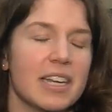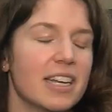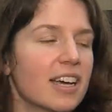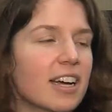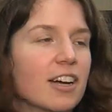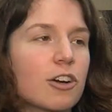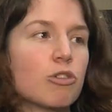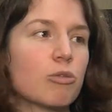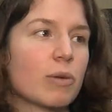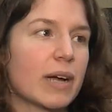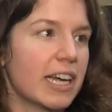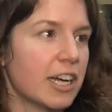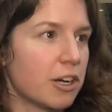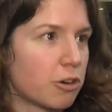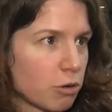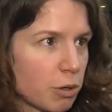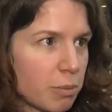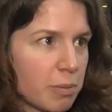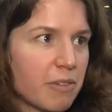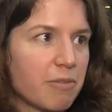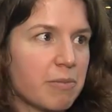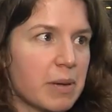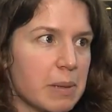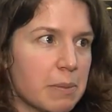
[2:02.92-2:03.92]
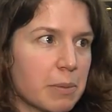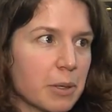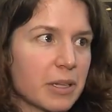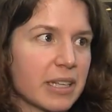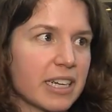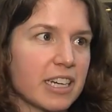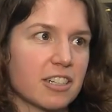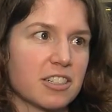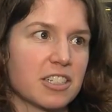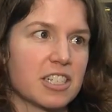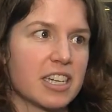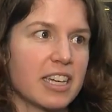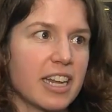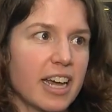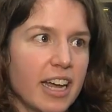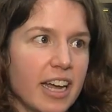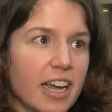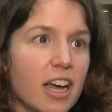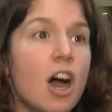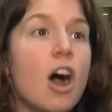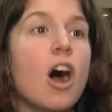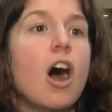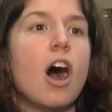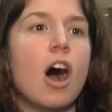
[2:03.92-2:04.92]
a great group of people here
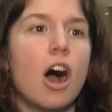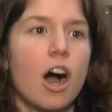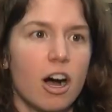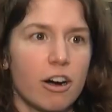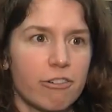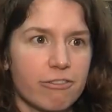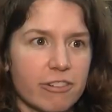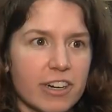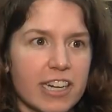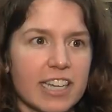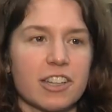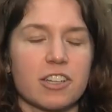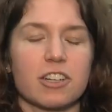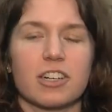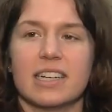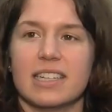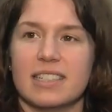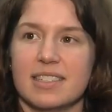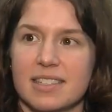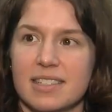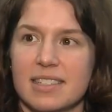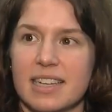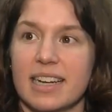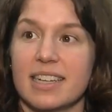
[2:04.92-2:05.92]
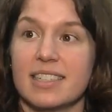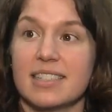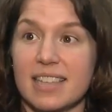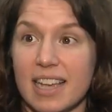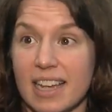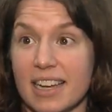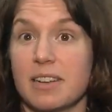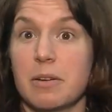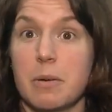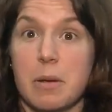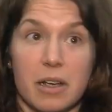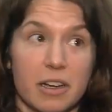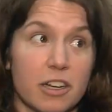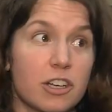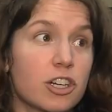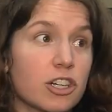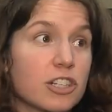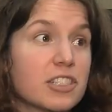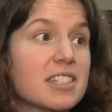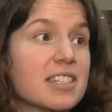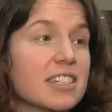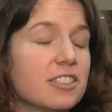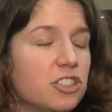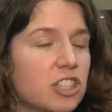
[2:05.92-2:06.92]
today offering their insights and
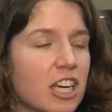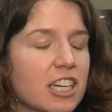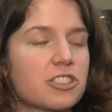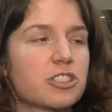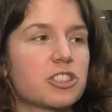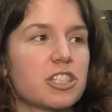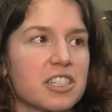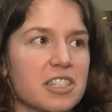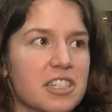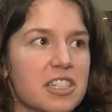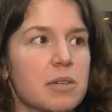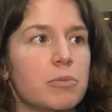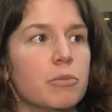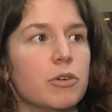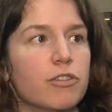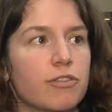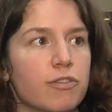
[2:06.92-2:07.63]
good suggestions to move